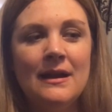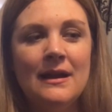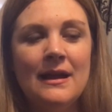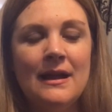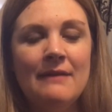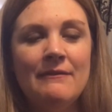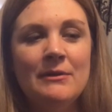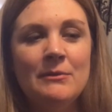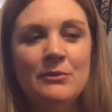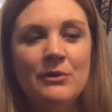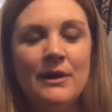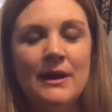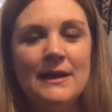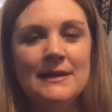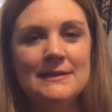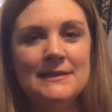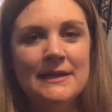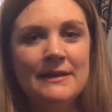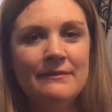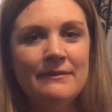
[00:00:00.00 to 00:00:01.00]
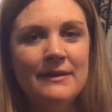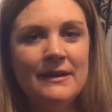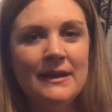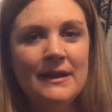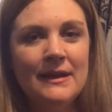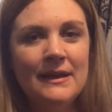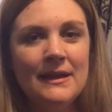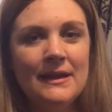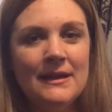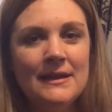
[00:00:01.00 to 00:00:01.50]
having more
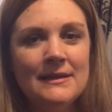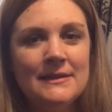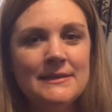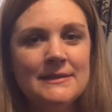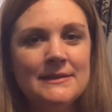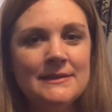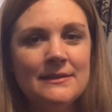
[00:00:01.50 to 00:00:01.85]
activity, I guess,